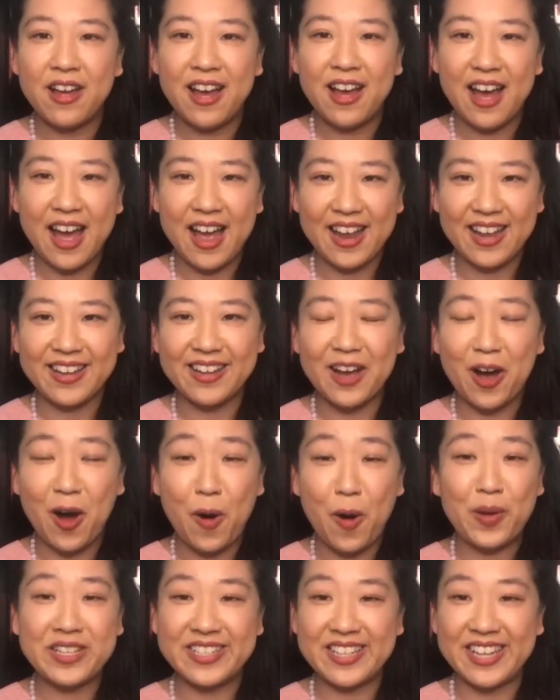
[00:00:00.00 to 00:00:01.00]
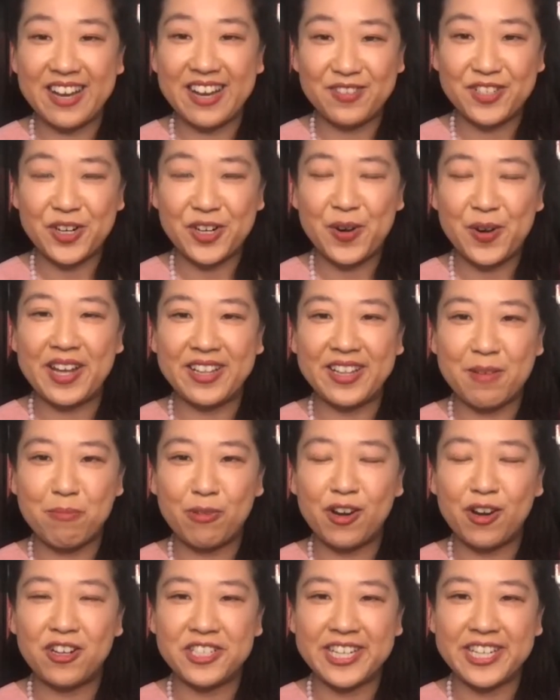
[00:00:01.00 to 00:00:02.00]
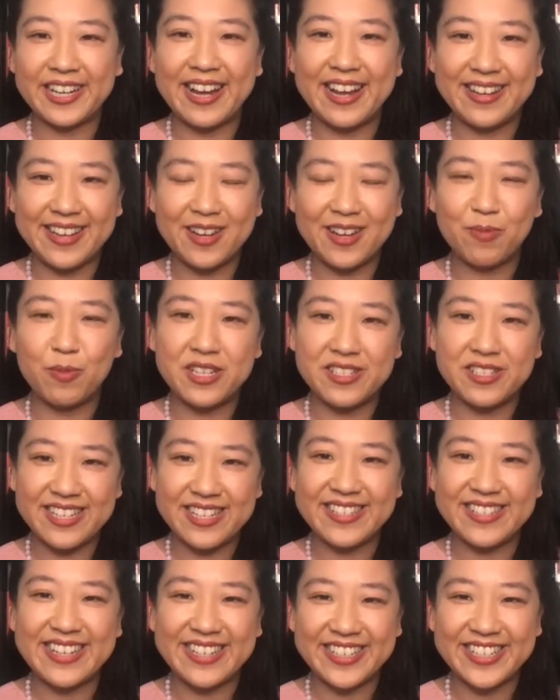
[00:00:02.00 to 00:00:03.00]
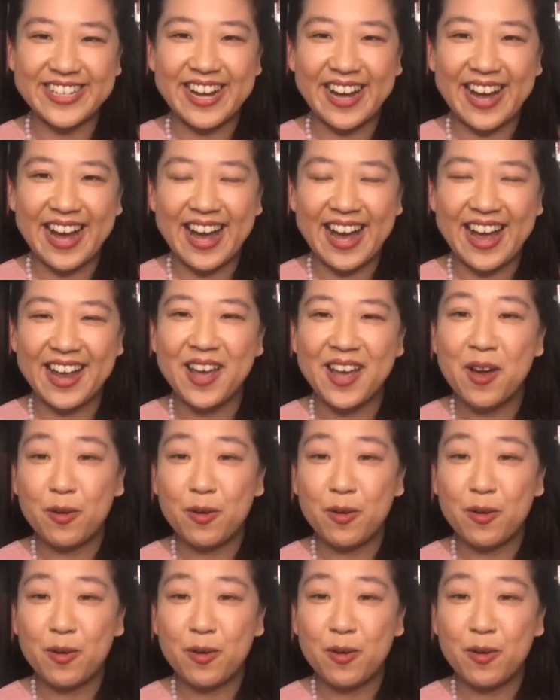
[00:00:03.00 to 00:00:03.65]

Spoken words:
I always love showing the project I did with Disney Shanghai,